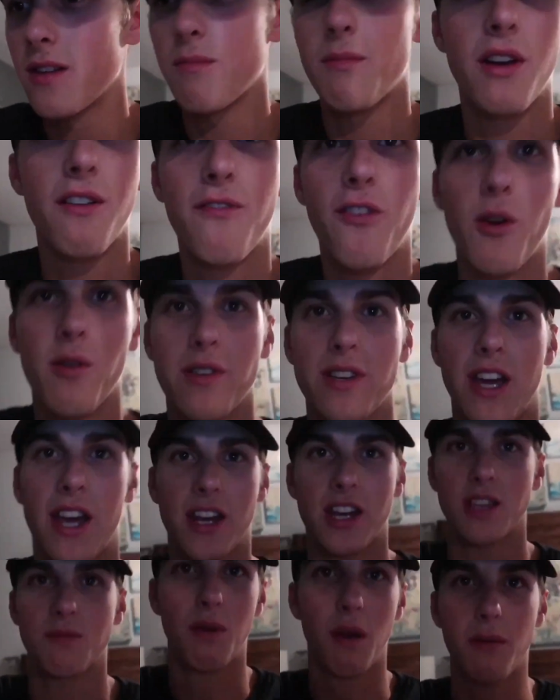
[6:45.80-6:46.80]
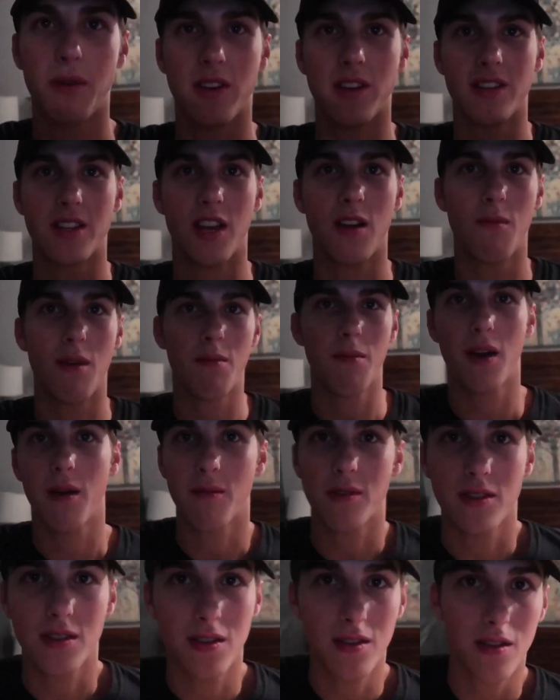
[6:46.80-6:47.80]
My phone died. He's probably gonna tell my mom
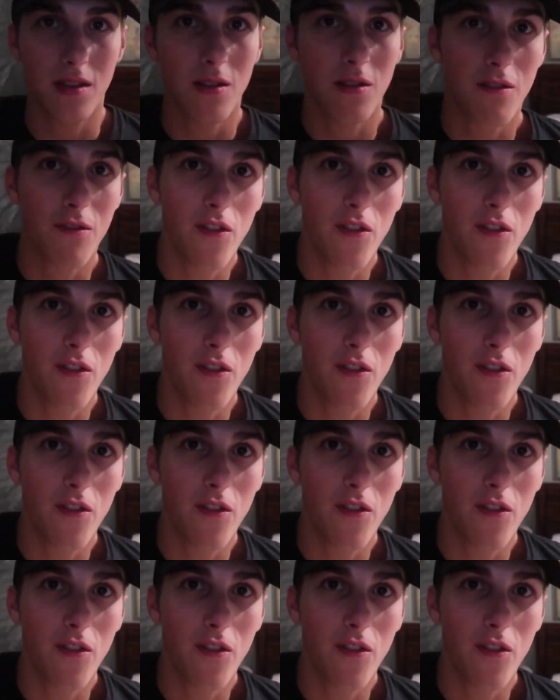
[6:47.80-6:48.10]
because he's a little